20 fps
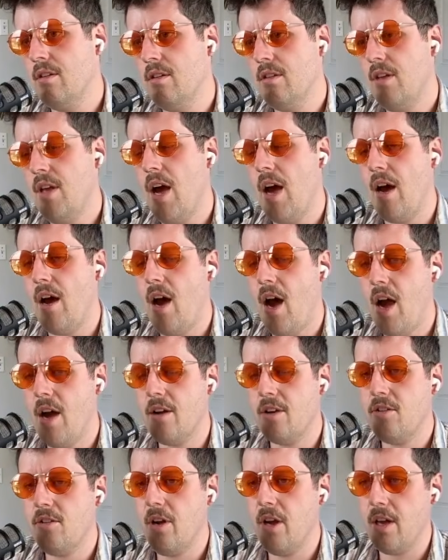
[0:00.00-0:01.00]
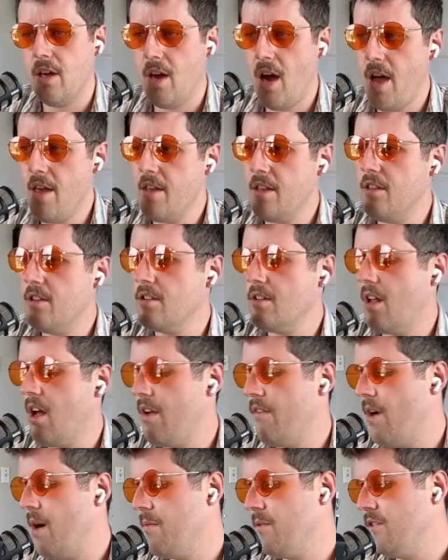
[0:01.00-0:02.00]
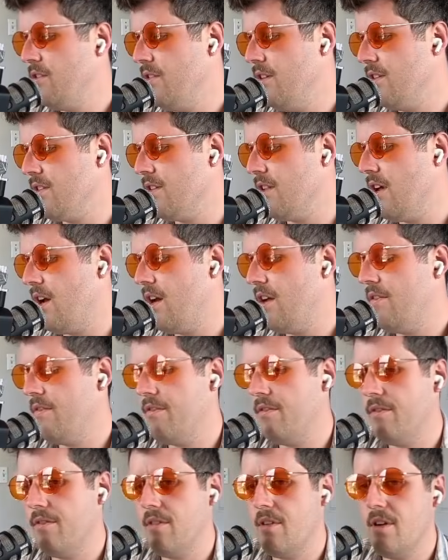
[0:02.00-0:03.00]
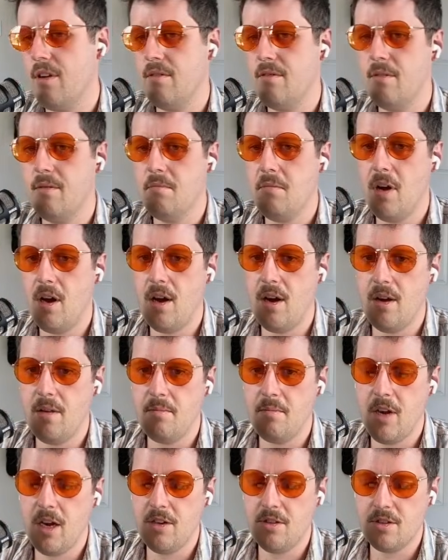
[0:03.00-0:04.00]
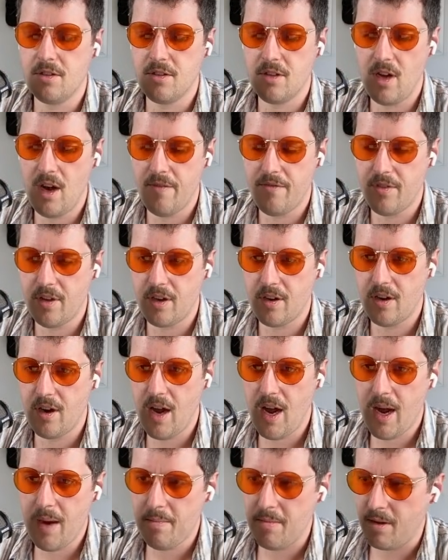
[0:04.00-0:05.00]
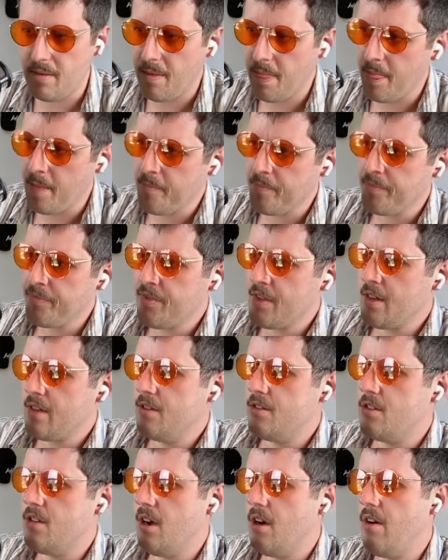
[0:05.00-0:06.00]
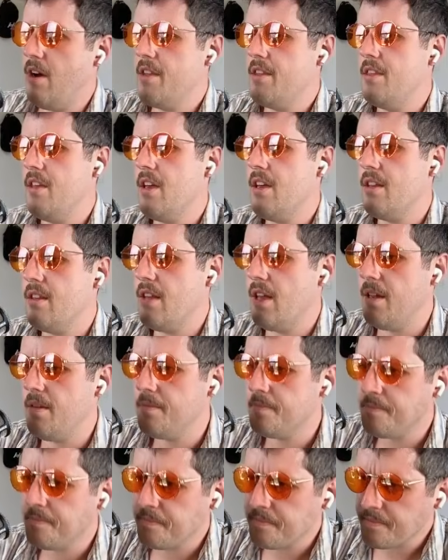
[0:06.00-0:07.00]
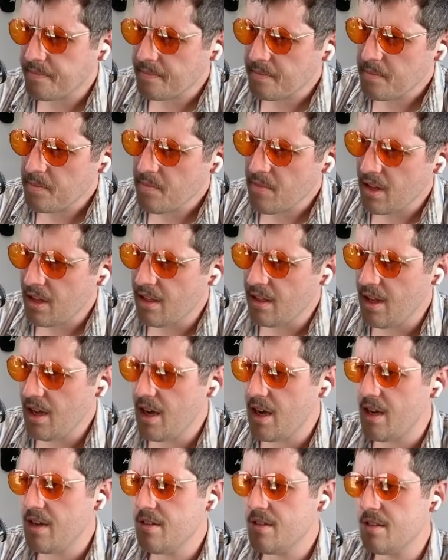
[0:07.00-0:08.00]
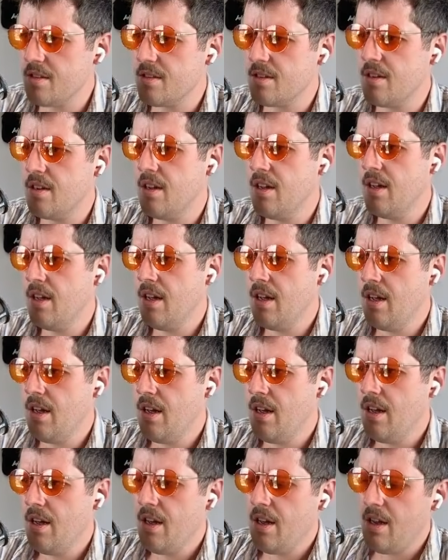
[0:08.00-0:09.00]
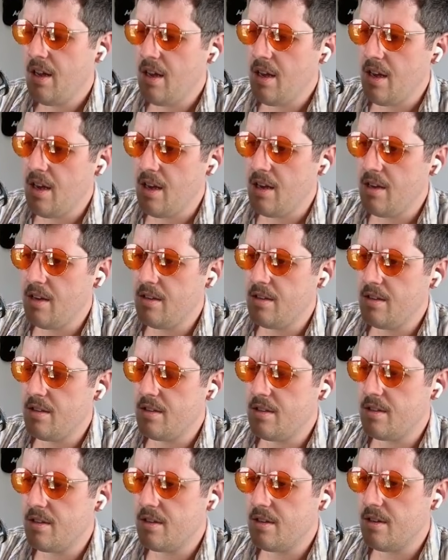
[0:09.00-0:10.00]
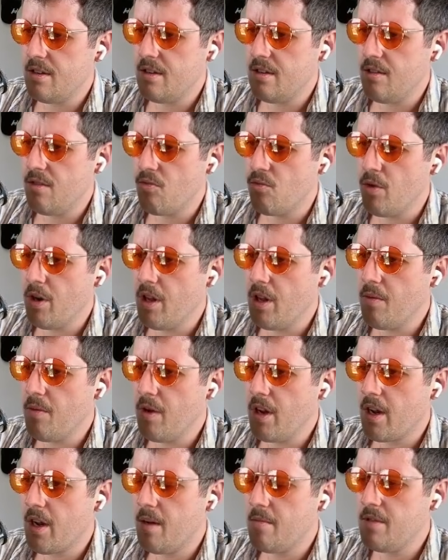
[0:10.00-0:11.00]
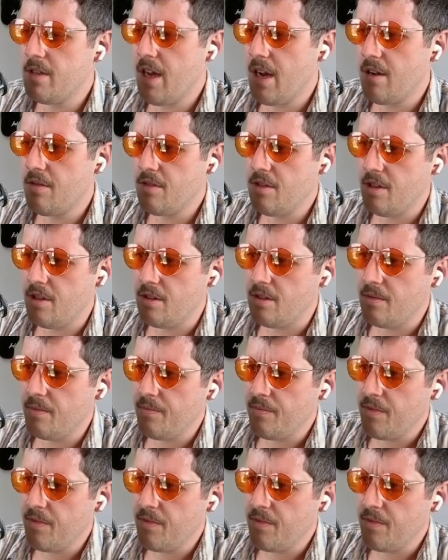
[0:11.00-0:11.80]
Yeah, I agree. I think there's a lot of opportunity. There's a lot of major stuff that could happen. So I think that this is really what it comes down to.